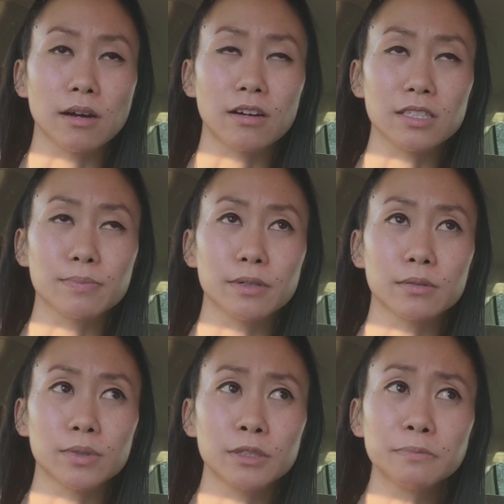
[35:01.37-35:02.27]

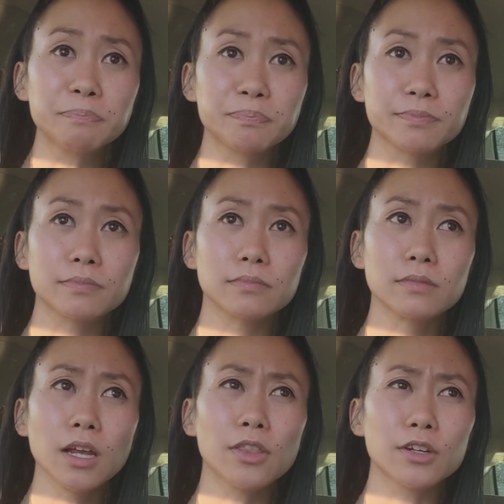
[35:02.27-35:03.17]
hospital room,
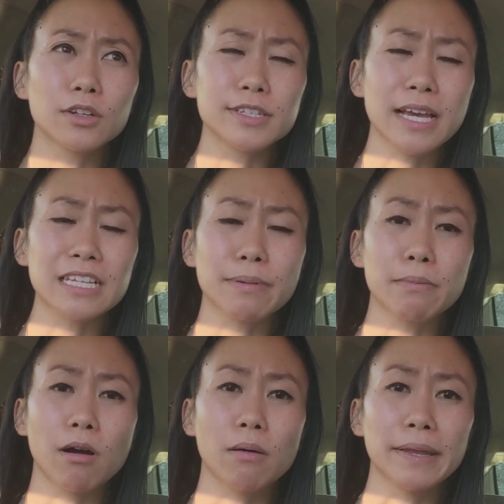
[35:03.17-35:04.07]
the nurse asked my
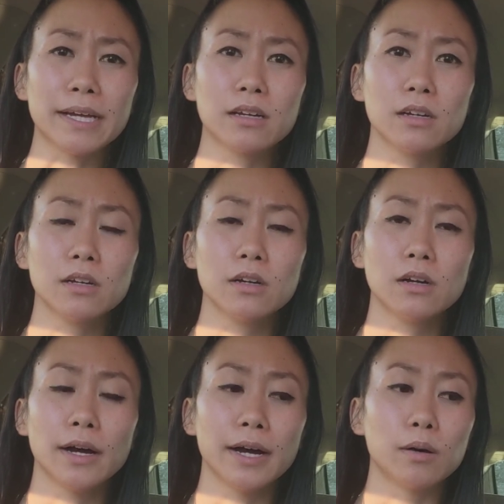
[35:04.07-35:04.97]
mom, like,
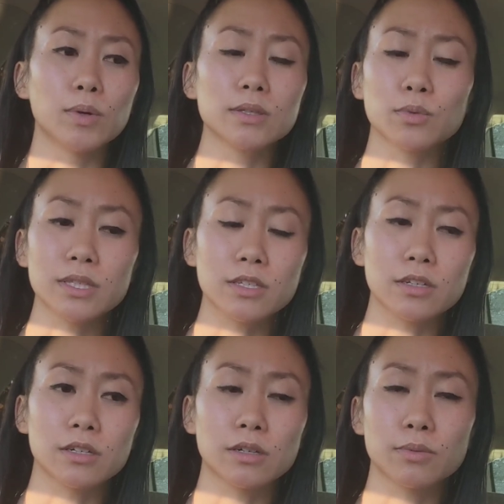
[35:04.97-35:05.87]
what's
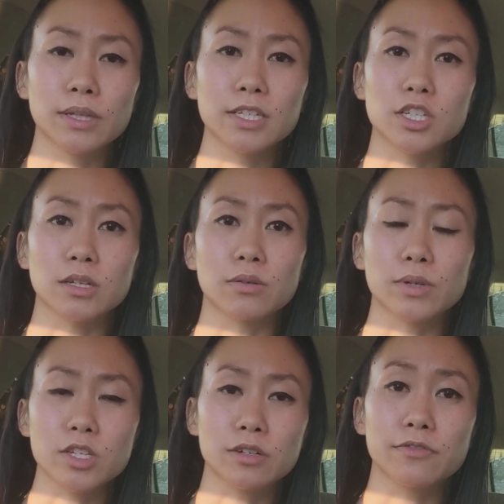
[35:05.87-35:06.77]
your religion or
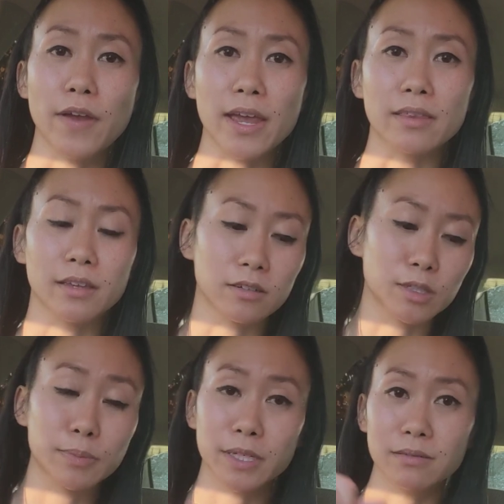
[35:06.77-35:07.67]
what's your faith, you know,
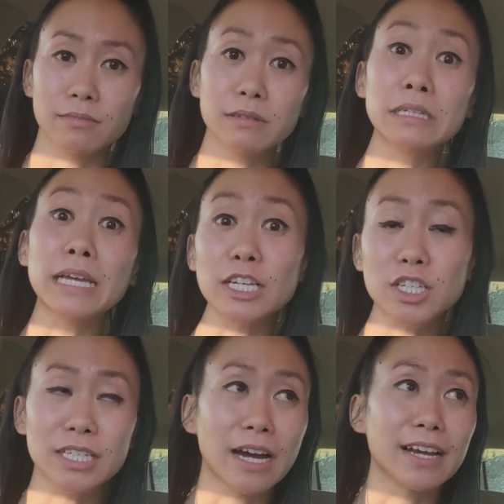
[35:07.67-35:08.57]
to put in case
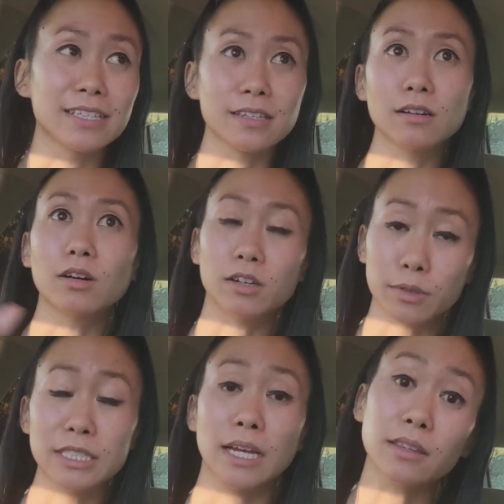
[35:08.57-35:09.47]
she dies, you know, on
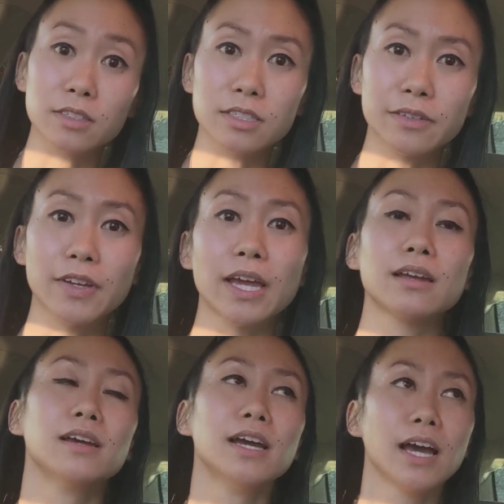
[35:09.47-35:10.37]
her death
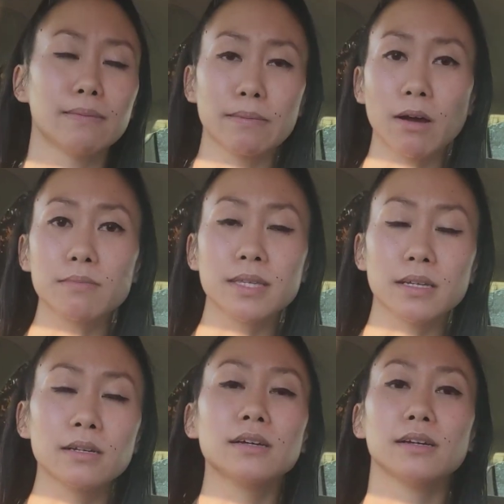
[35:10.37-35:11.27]
certificate. And my mom
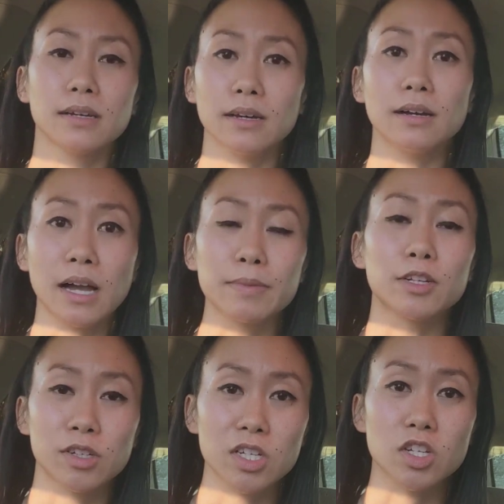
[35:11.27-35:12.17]
said, I'm a
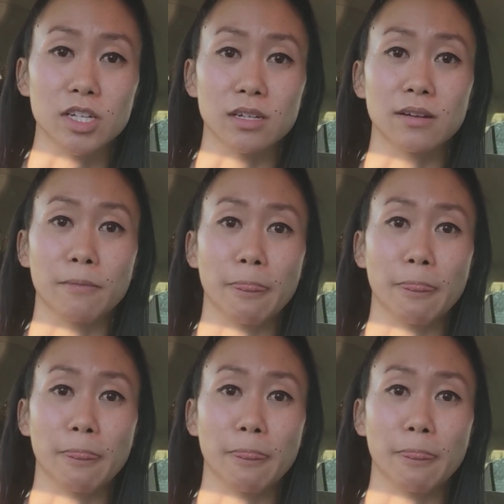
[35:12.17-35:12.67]
Christian.